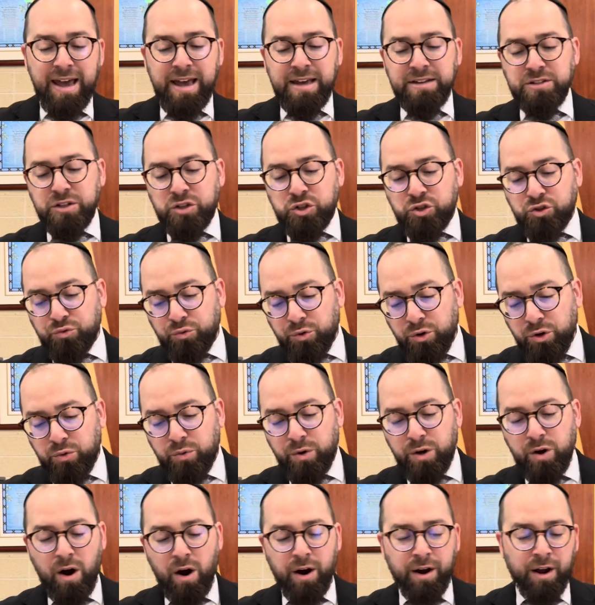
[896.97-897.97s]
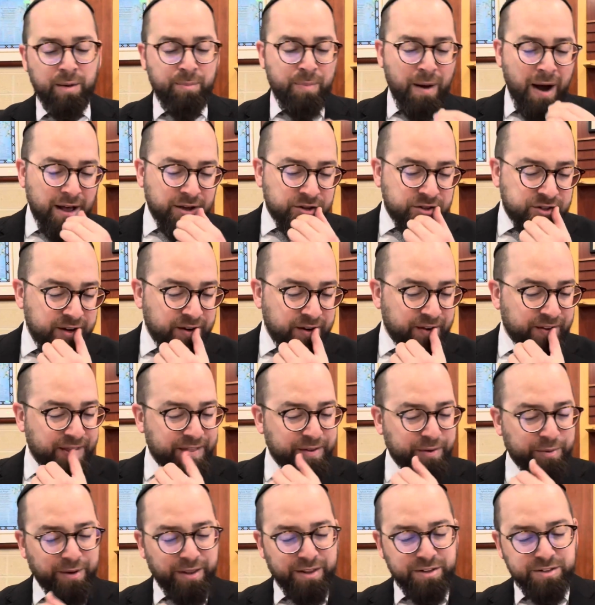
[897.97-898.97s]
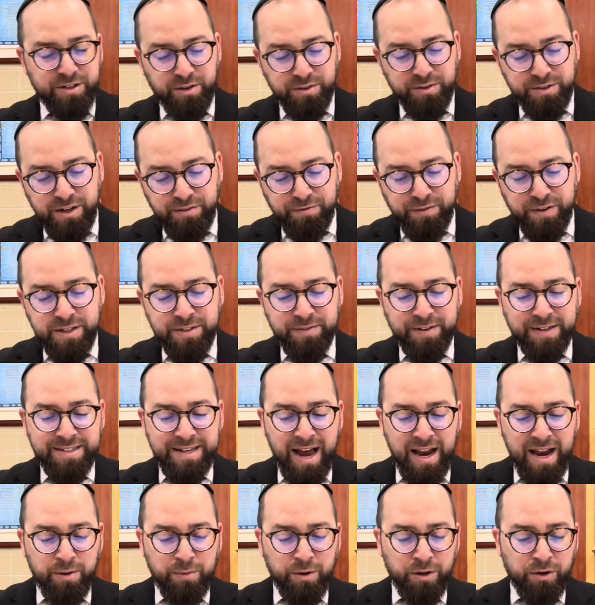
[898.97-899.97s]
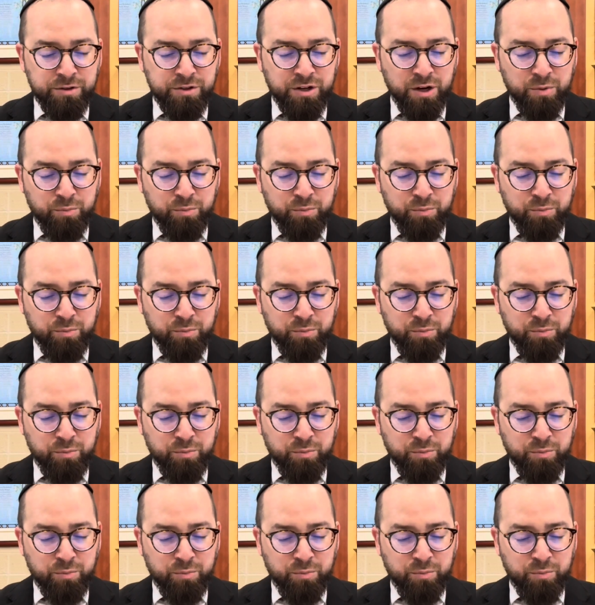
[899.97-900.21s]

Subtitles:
it true regarding a polished needle that there really is no difference? But Tani, we learned in the